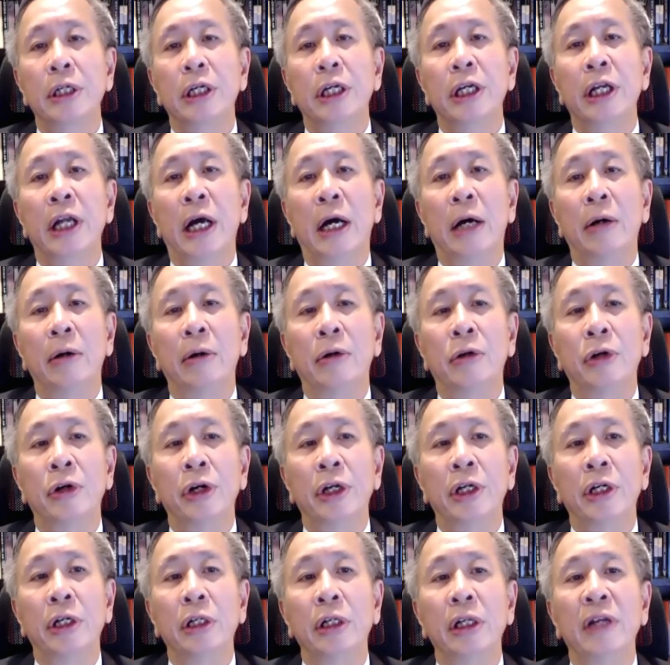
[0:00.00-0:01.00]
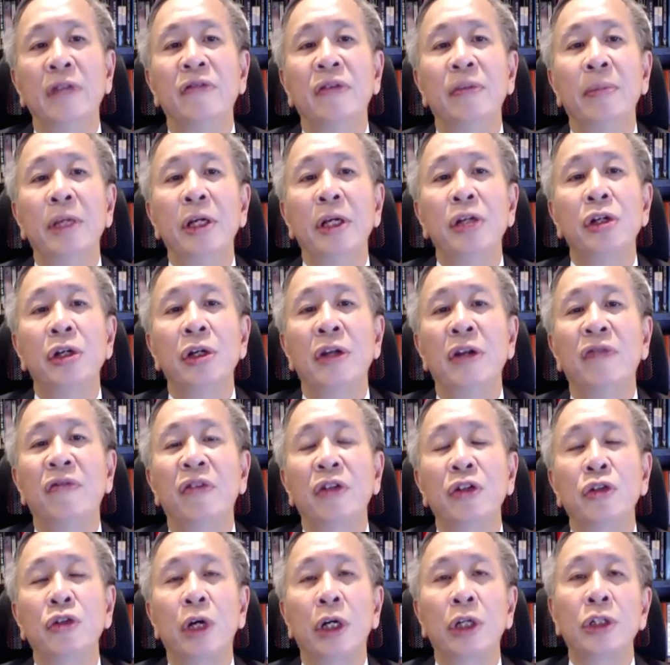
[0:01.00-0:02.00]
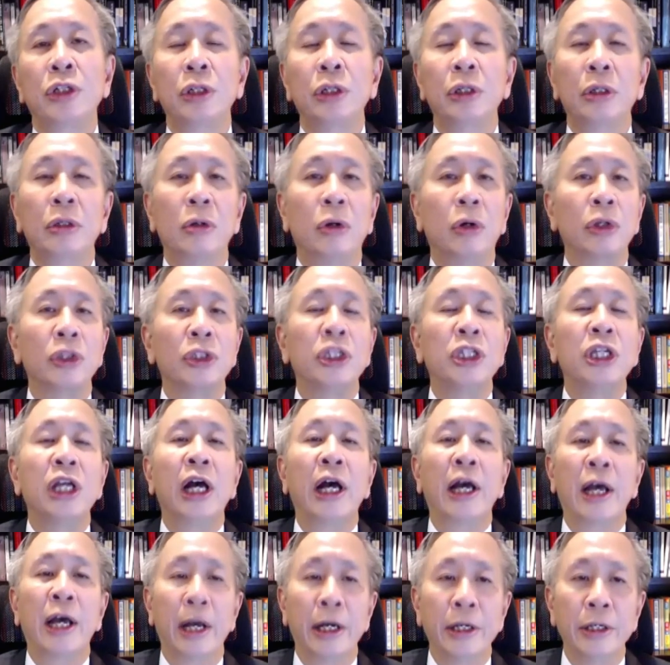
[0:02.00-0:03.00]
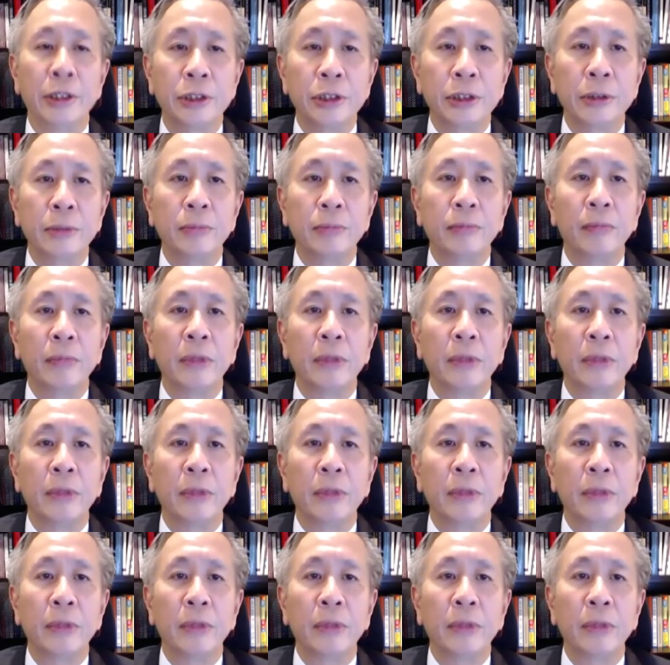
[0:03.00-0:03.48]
in our critical information infrastructure or CIIs.